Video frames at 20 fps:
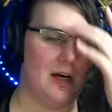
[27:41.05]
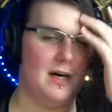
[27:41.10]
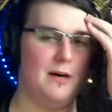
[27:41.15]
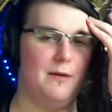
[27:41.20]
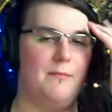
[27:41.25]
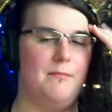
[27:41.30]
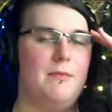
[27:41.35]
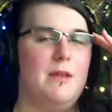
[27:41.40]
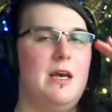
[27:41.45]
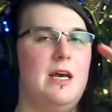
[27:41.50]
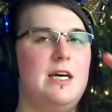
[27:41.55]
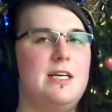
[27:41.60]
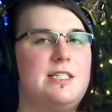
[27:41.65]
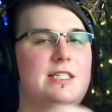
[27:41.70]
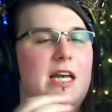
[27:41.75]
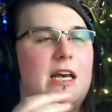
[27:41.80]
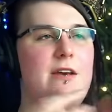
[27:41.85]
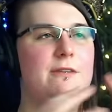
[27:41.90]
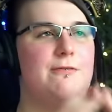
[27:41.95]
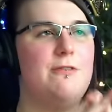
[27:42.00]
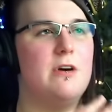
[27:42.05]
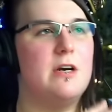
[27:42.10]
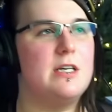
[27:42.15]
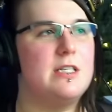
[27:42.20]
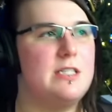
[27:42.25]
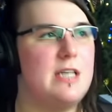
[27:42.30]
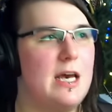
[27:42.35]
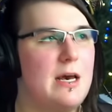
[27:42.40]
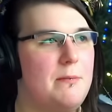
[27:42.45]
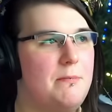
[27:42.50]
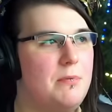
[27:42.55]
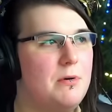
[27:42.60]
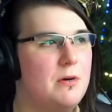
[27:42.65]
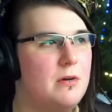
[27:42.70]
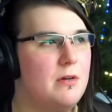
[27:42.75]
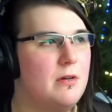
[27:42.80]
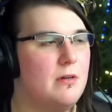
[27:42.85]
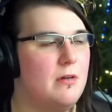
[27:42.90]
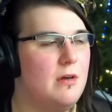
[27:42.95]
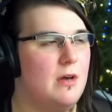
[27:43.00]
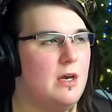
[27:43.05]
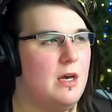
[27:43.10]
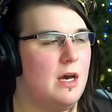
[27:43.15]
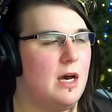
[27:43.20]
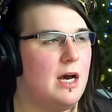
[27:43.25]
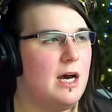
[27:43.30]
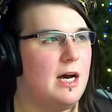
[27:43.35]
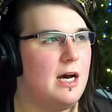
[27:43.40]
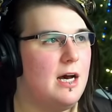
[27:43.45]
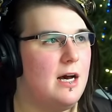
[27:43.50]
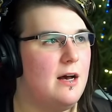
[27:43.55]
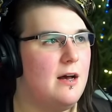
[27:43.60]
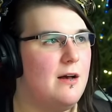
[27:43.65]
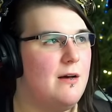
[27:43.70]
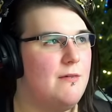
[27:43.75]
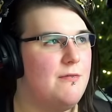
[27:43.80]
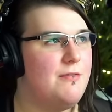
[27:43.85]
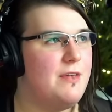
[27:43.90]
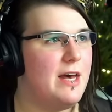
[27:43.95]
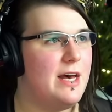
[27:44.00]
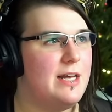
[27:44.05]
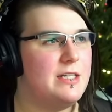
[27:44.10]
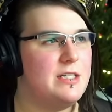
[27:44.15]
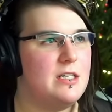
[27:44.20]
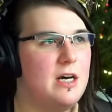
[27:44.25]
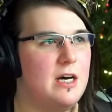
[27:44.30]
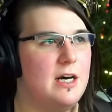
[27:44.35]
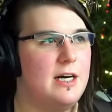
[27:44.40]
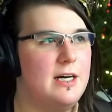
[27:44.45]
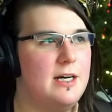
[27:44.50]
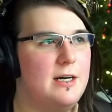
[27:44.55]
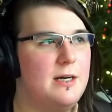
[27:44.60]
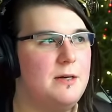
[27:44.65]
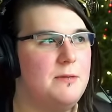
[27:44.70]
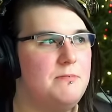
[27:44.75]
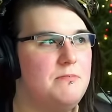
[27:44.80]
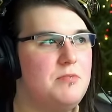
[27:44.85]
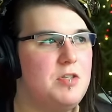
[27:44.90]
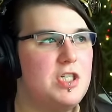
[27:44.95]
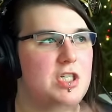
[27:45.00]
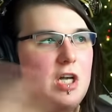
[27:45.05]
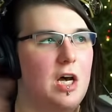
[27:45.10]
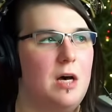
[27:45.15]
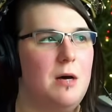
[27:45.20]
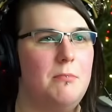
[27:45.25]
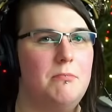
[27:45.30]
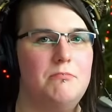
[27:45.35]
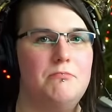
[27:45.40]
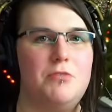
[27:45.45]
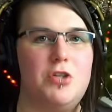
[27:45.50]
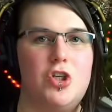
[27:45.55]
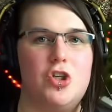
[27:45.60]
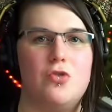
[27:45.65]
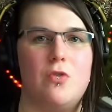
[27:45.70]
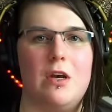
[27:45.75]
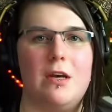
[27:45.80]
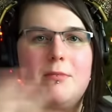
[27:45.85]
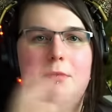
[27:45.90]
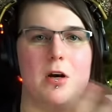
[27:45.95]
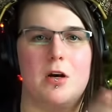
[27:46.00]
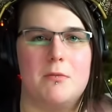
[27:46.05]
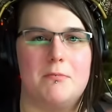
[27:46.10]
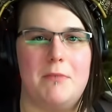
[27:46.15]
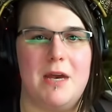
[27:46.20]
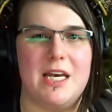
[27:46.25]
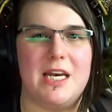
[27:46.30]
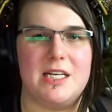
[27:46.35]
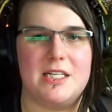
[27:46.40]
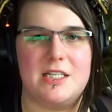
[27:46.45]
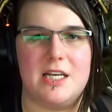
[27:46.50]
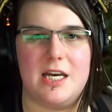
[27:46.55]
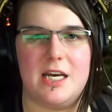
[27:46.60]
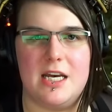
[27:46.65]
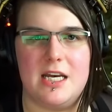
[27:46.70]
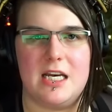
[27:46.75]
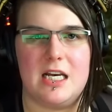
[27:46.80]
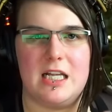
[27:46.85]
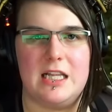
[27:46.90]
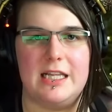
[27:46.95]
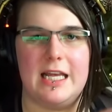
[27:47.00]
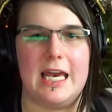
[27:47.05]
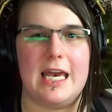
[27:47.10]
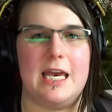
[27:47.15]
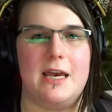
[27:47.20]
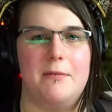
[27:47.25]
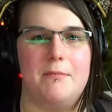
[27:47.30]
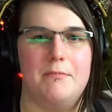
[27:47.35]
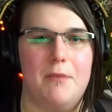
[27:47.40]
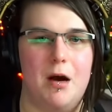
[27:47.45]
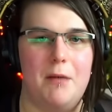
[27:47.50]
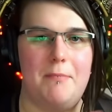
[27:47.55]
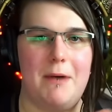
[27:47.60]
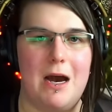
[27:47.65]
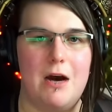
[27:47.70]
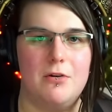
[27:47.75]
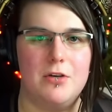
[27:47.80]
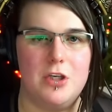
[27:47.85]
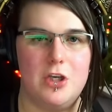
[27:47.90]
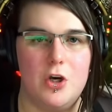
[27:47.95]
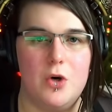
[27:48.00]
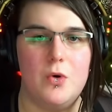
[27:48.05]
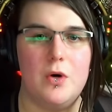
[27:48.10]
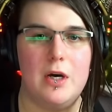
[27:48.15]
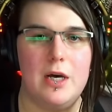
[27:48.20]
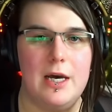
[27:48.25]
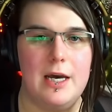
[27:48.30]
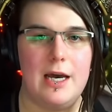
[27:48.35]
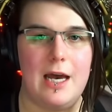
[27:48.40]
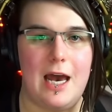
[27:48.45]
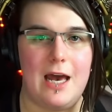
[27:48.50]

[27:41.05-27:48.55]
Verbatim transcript: Um, say for example, uh, that uh, some streamer makes a claim about you.